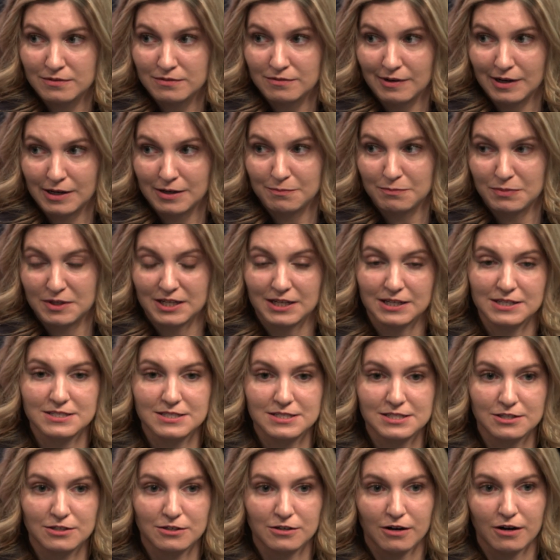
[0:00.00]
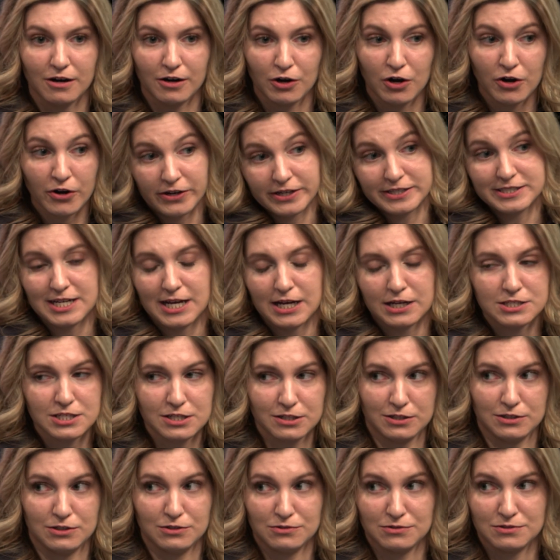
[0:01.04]
Right? Because there are context
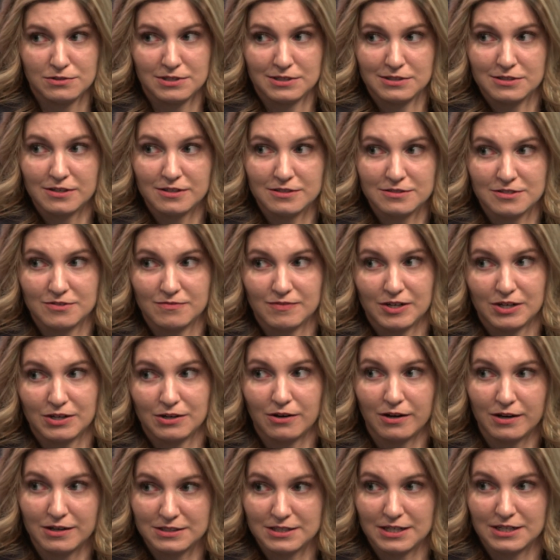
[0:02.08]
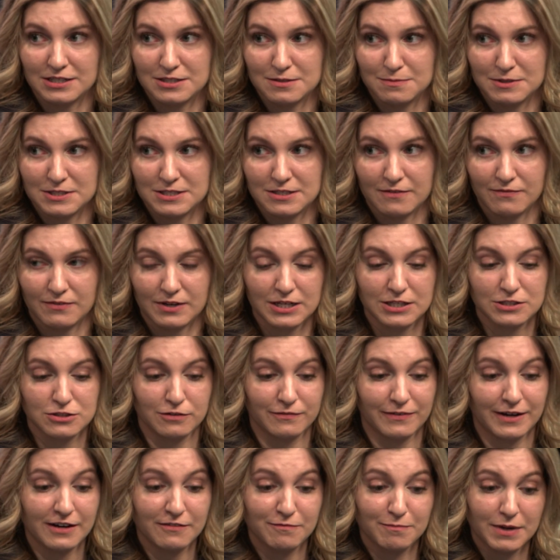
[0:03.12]
clues, and dogs are very context specific. So
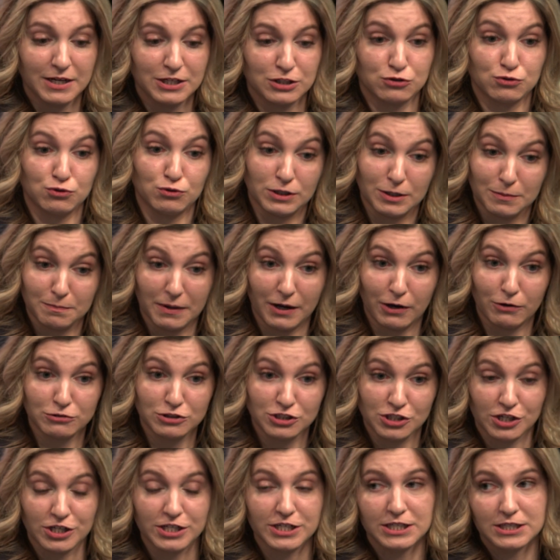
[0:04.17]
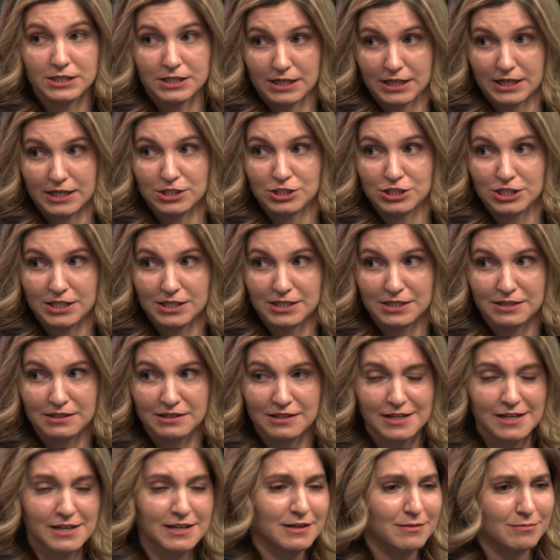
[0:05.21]
if I have my treat pouch on in the kitchen,
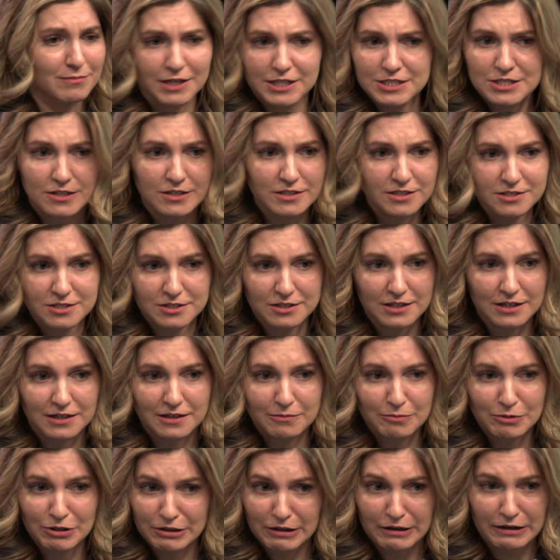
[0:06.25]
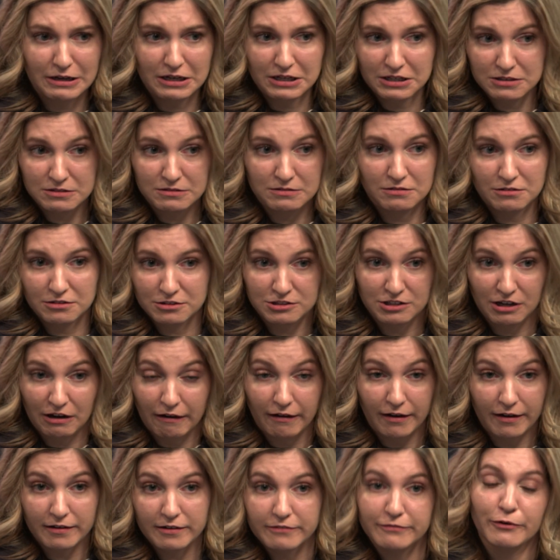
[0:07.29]
my dogs are going to be like,
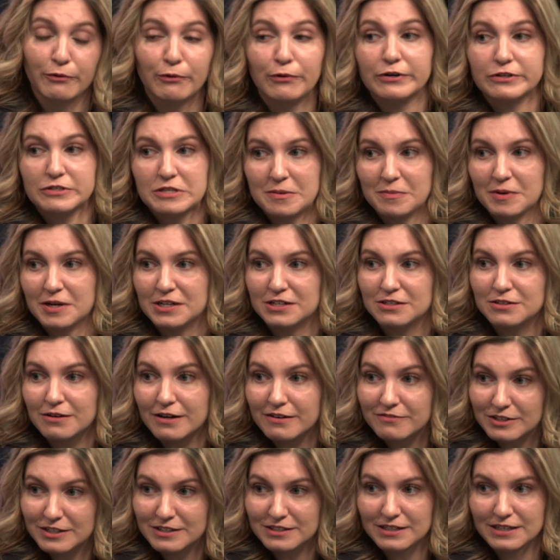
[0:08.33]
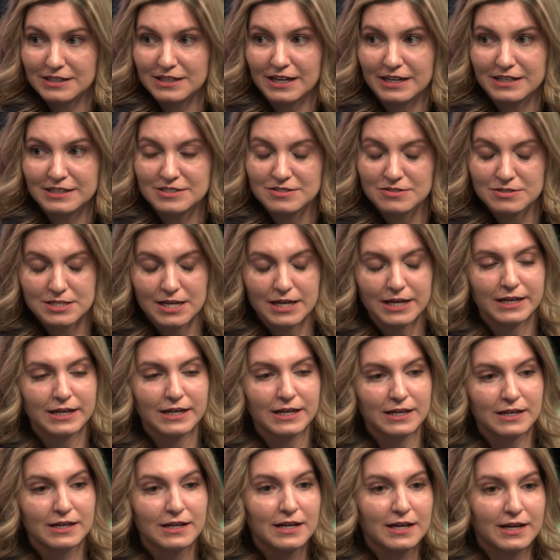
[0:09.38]
duh, of course I'm going to do everything that you
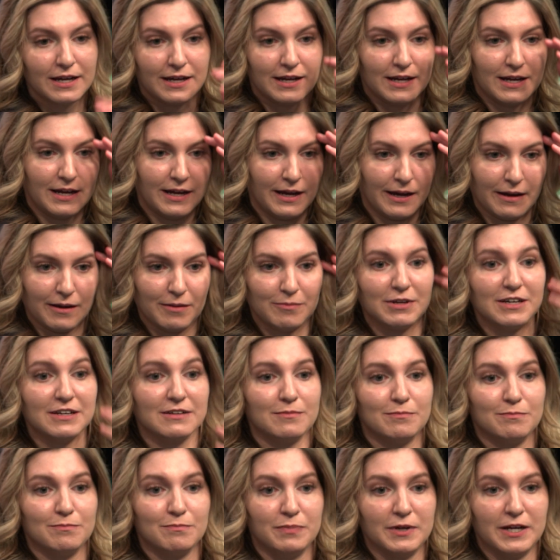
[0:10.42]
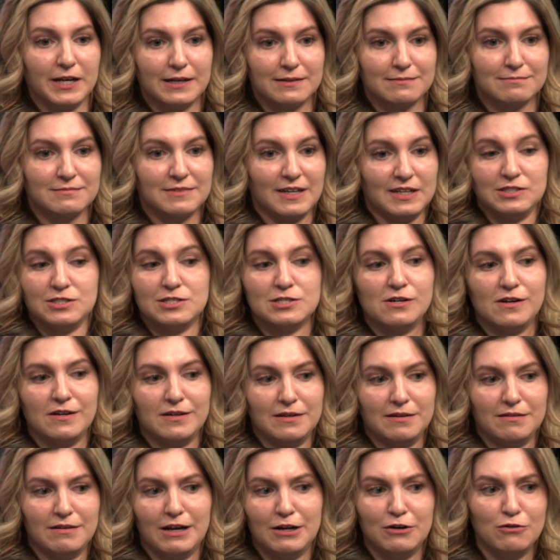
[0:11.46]
say. But that's
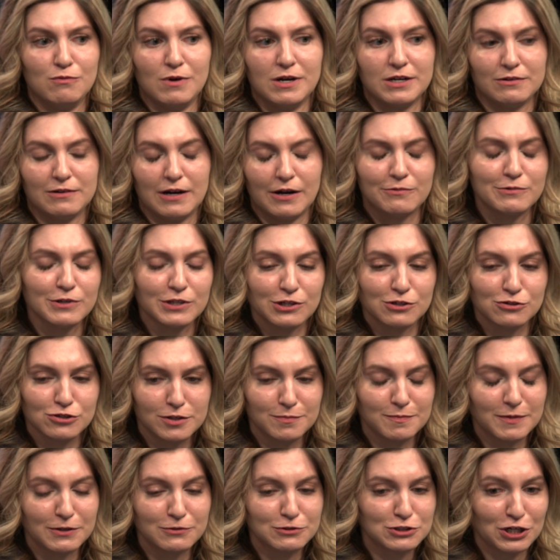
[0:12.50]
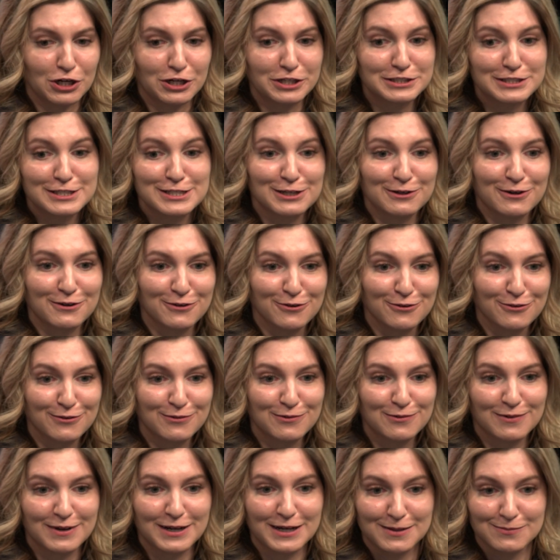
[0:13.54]
not, I don't walk around with a treat pouch on.
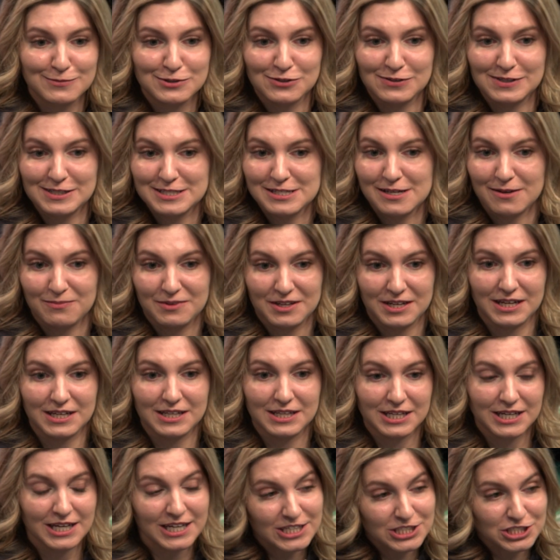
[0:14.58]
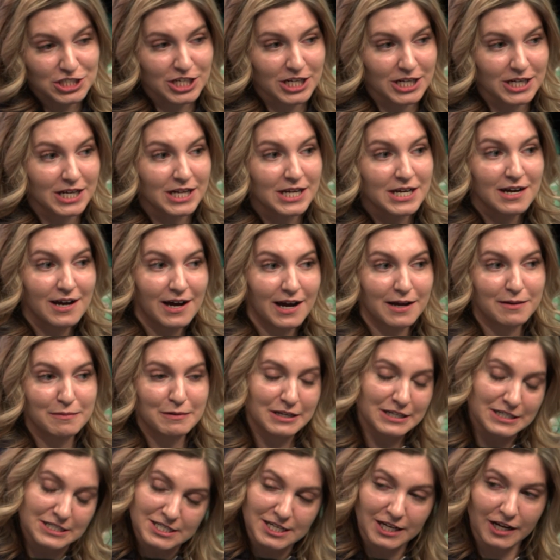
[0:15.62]
So when I'm doing something in the kitchen, I'm
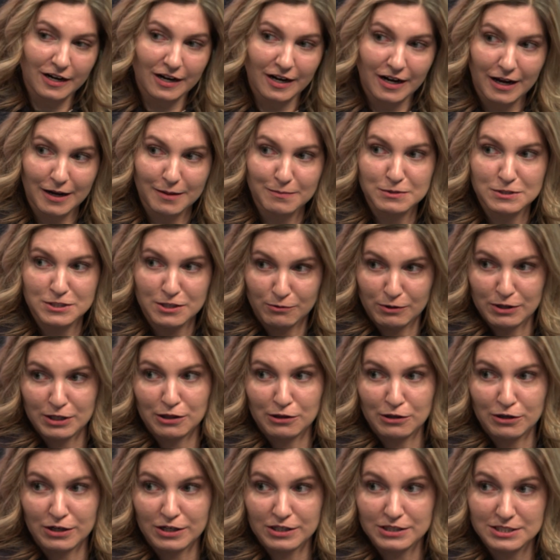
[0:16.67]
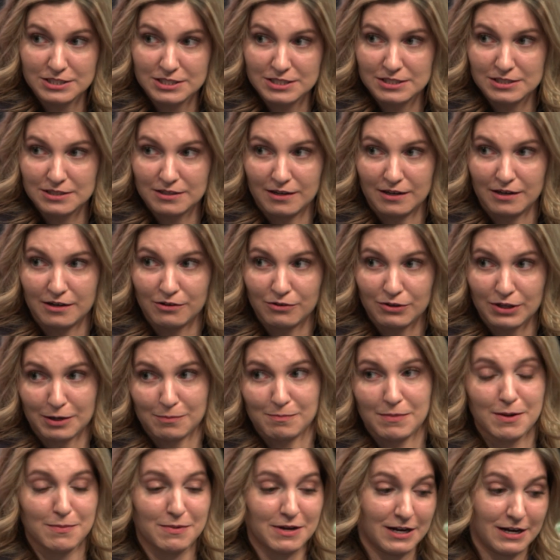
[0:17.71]
going to set it up so it looks, you know, like
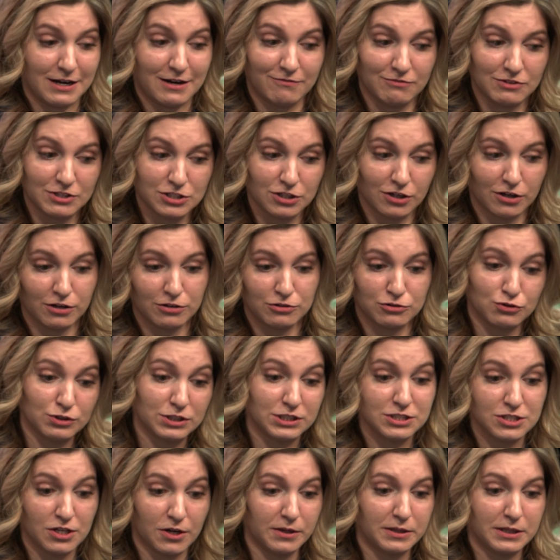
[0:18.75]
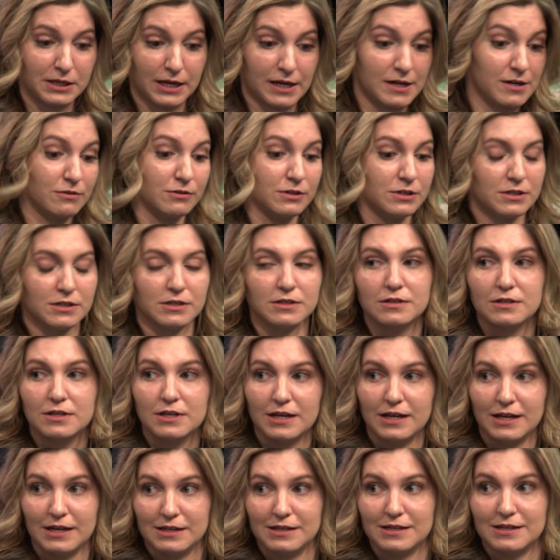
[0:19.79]
maybe I have the dog treats on the counter
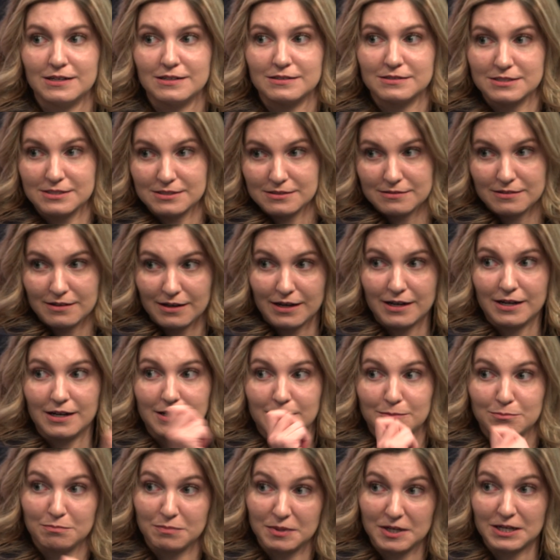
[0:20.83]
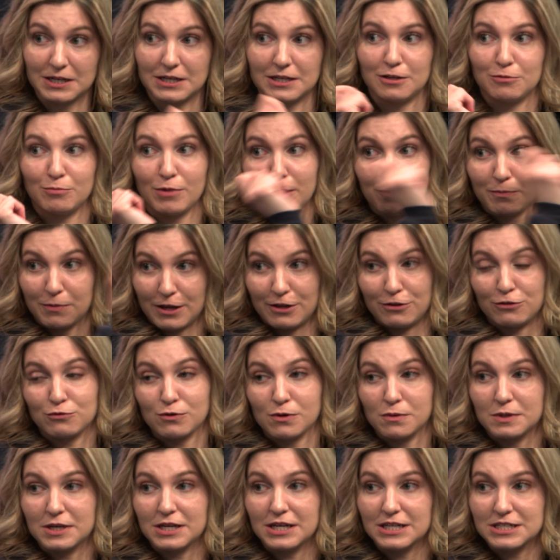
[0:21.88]
and I'm picking them up and
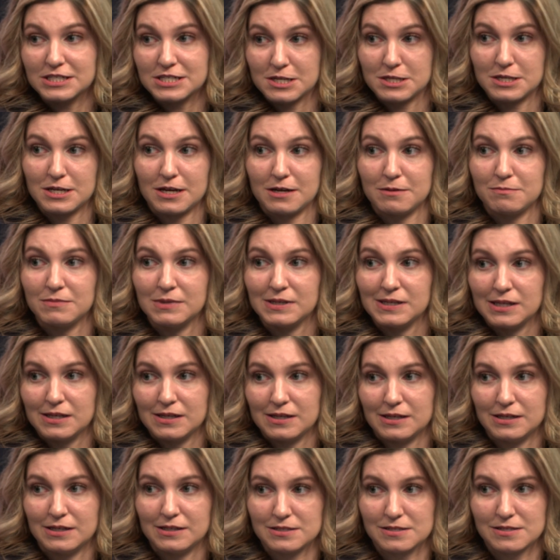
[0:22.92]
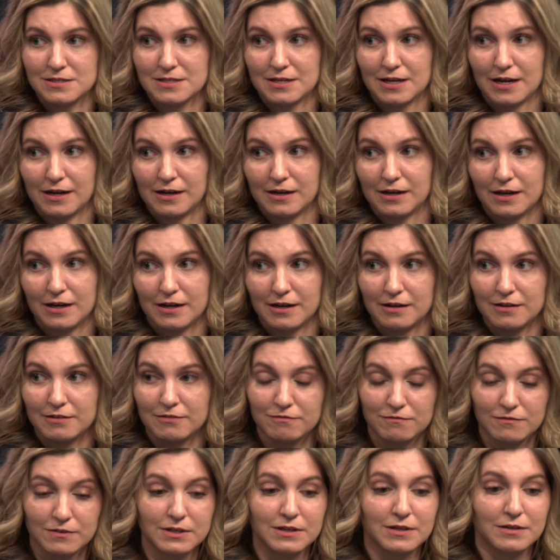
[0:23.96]
throwing it to them instead
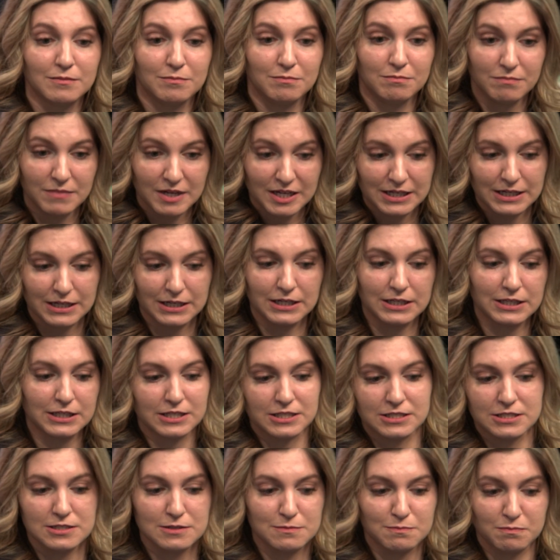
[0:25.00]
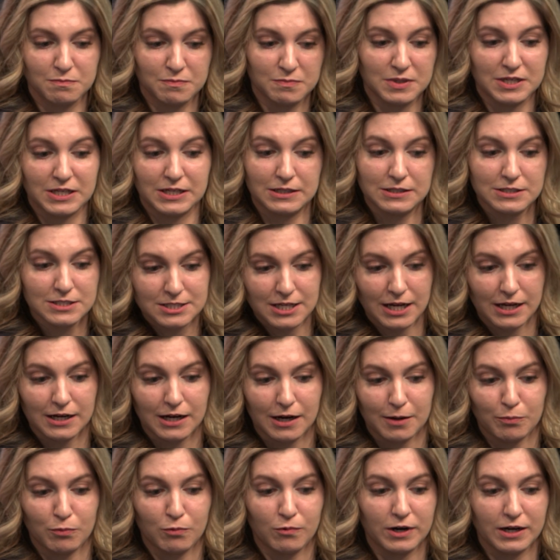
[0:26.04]
of making it this big
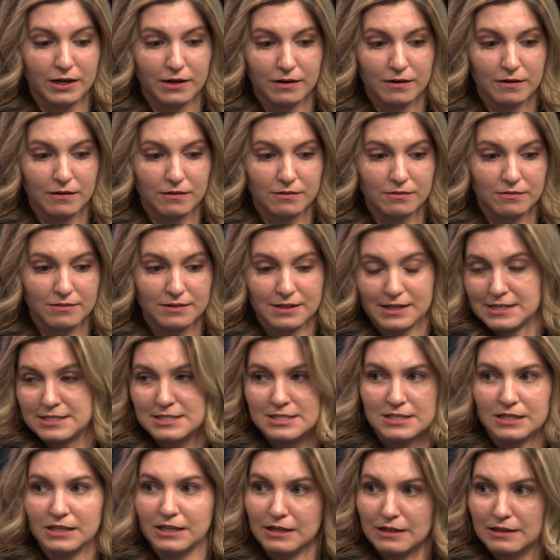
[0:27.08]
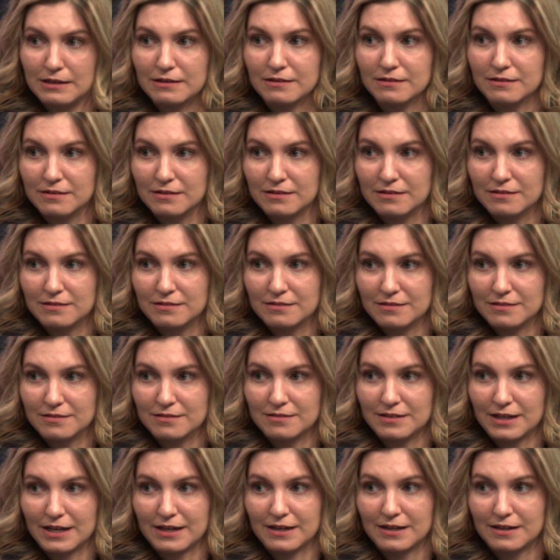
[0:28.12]
setup where they see
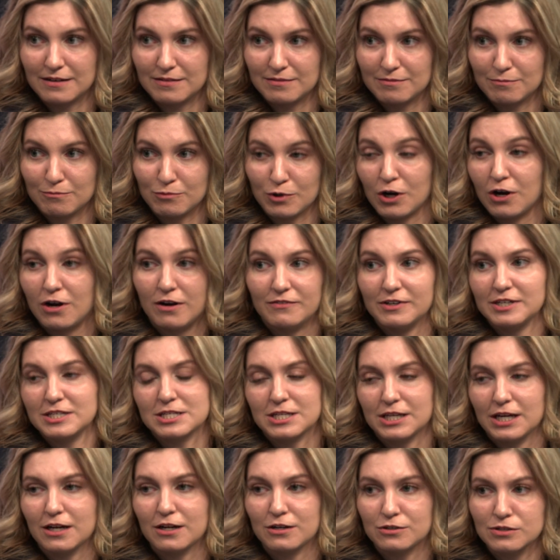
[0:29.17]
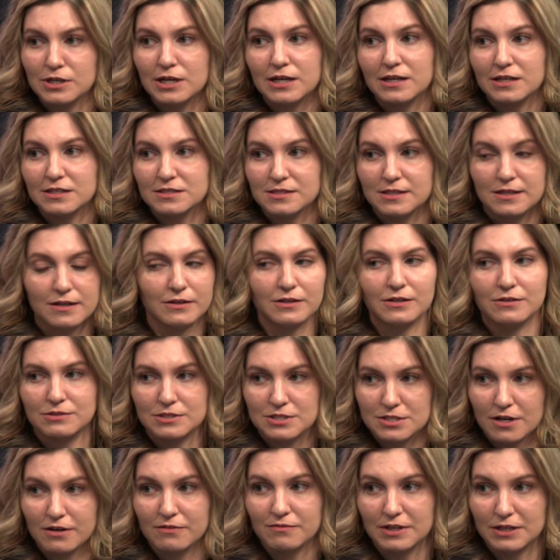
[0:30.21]
that we're obviously in a training scenario.
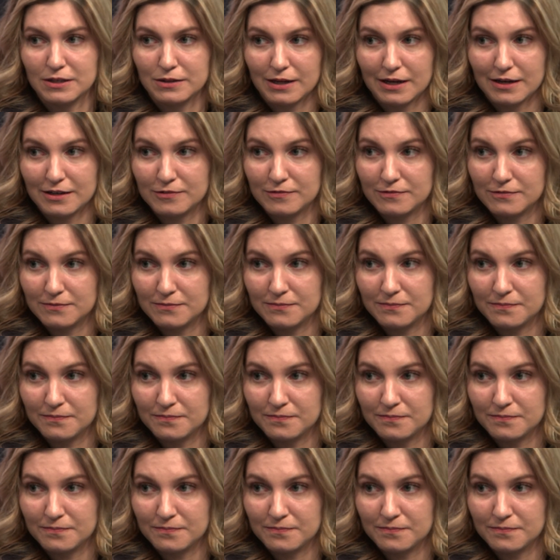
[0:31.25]
It's not real life.